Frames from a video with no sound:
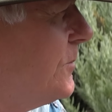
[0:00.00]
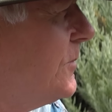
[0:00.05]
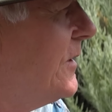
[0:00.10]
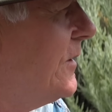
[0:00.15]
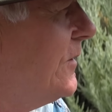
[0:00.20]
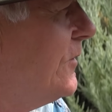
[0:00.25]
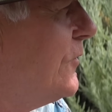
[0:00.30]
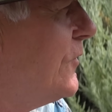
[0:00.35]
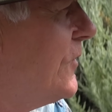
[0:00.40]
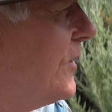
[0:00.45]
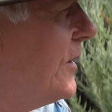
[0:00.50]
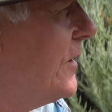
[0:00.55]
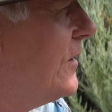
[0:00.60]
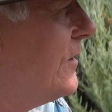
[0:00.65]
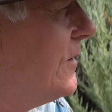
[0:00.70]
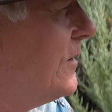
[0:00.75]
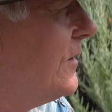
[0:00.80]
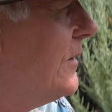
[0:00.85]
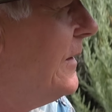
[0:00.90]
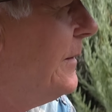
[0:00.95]
me you think
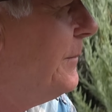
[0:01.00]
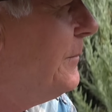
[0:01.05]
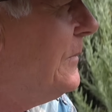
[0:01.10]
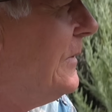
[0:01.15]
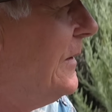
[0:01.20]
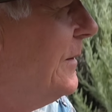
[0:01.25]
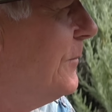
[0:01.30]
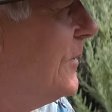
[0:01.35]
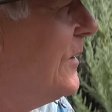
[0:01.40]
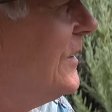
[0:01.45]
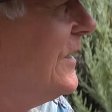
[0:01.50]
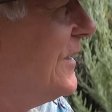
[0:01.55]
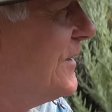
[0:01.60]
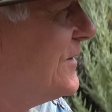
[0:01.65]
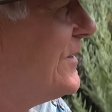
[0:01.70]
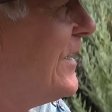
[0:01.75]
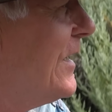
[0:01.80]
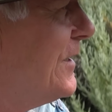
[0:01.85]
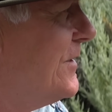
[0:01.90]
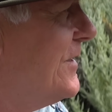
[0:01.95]
it might
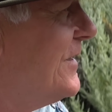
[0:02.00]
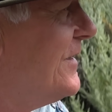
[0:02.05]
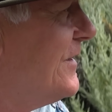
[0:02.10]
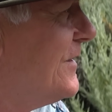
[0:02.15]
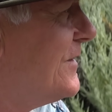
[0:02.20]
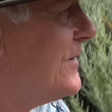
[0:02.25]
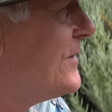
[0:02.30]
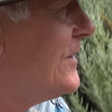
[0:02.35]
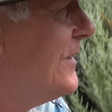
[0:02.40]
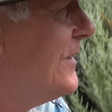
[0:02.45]
last 10 years.